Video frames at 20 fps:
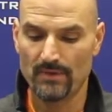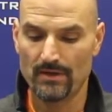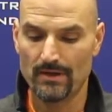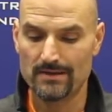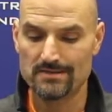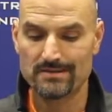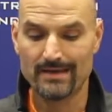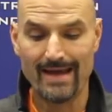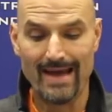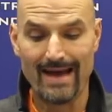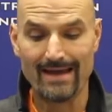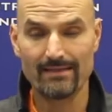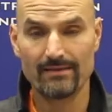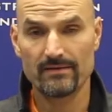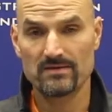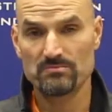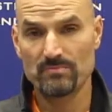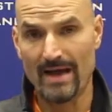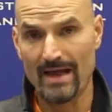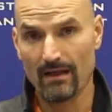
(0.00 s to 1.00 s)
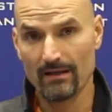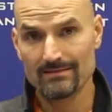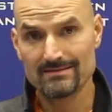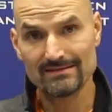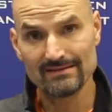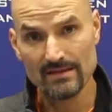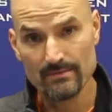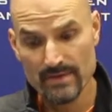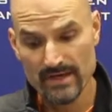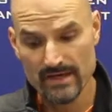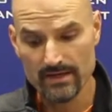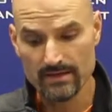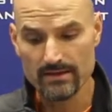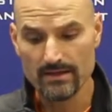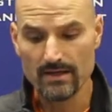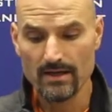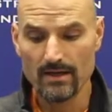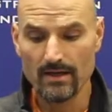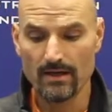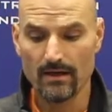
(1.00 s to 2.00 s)
Is the athlete's balance
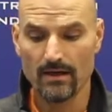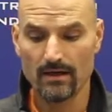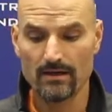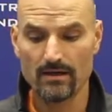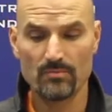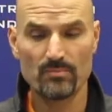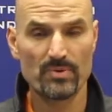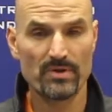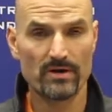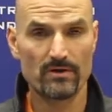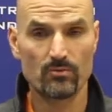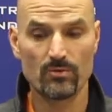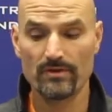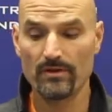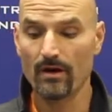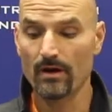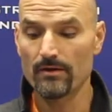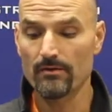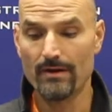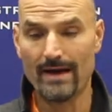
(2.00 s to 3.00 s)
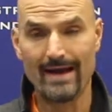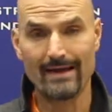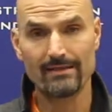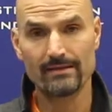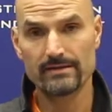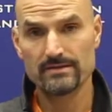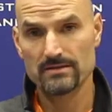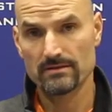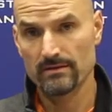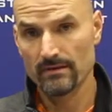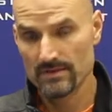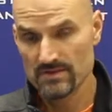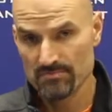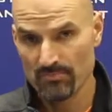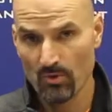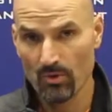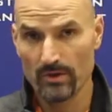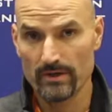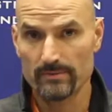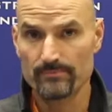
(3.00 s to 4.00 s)
limited compared with other athletes in their
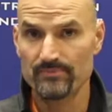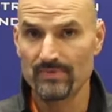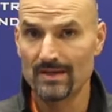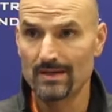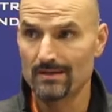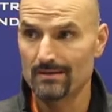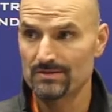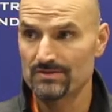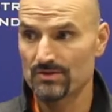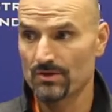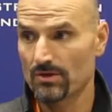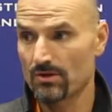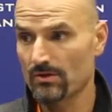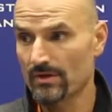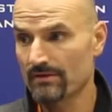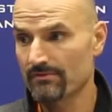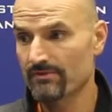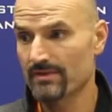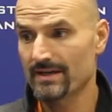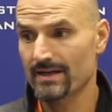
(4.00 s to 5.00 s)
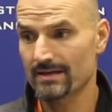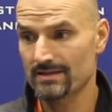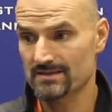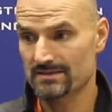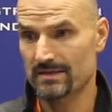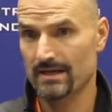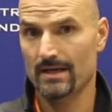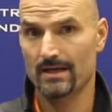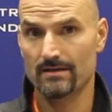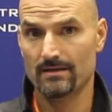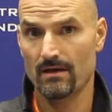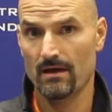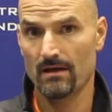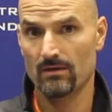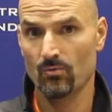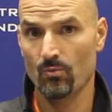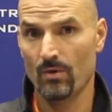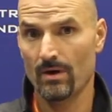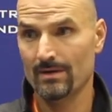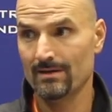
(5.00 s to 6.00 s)
sport? So if they can stand
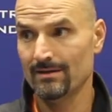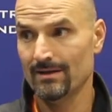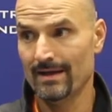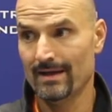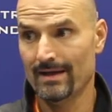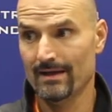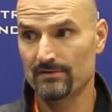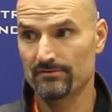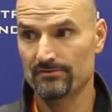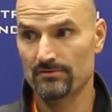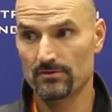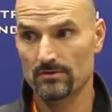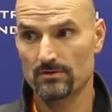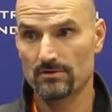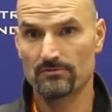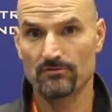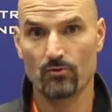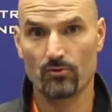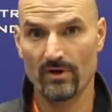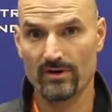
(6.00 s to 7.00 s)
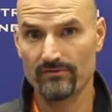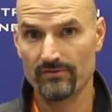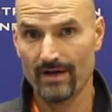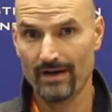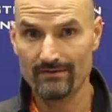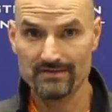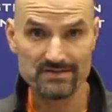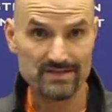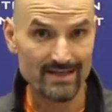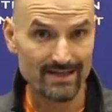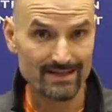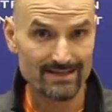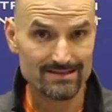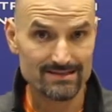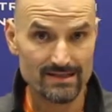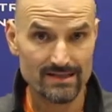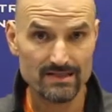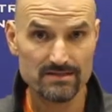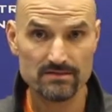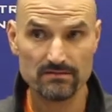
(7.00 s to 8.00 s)
on one leg for 45
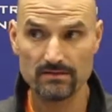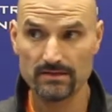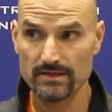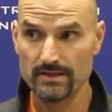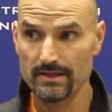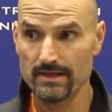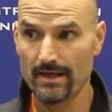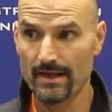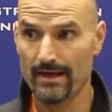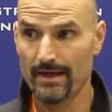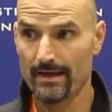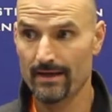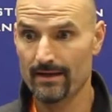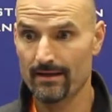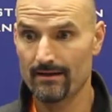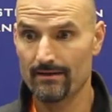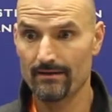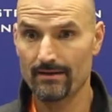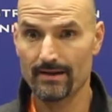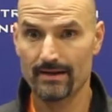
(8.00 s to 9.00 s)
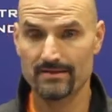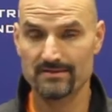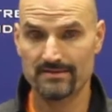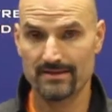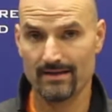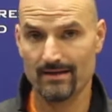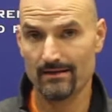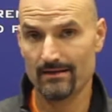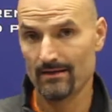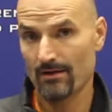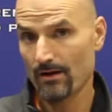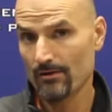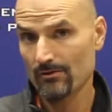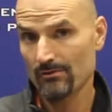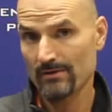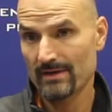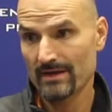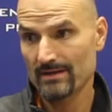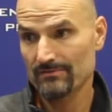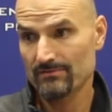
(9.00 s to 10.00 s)
seconds easily and they can stand on the other
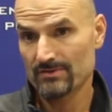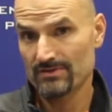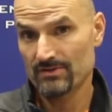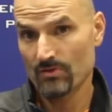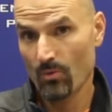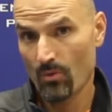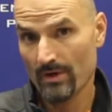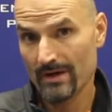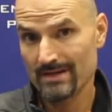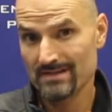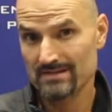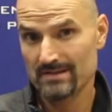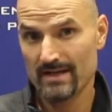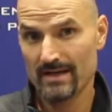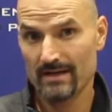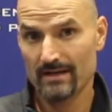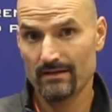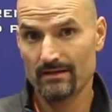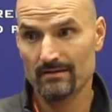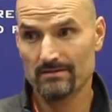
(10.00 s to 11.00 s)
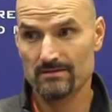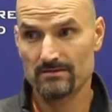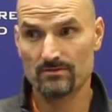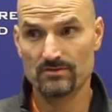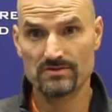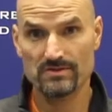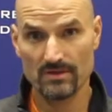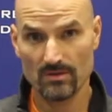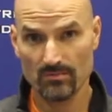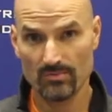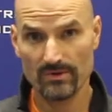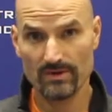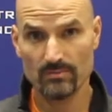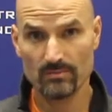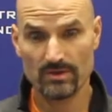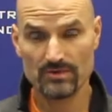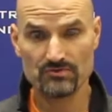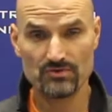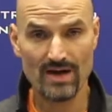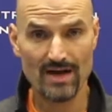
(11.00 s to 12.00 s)
leg for 20 seconds and you see a pretty
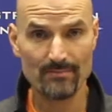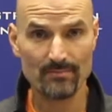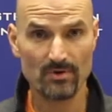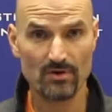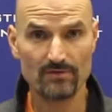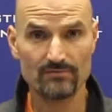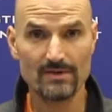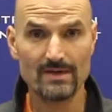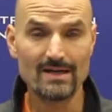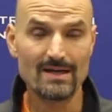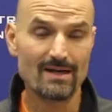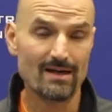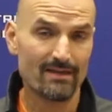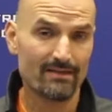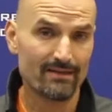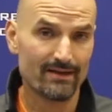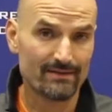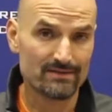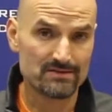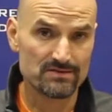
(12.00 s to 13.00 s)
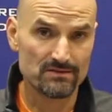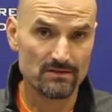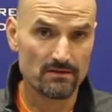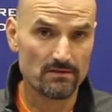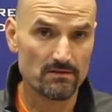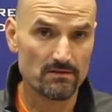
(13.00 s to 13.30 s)
big drop off, that's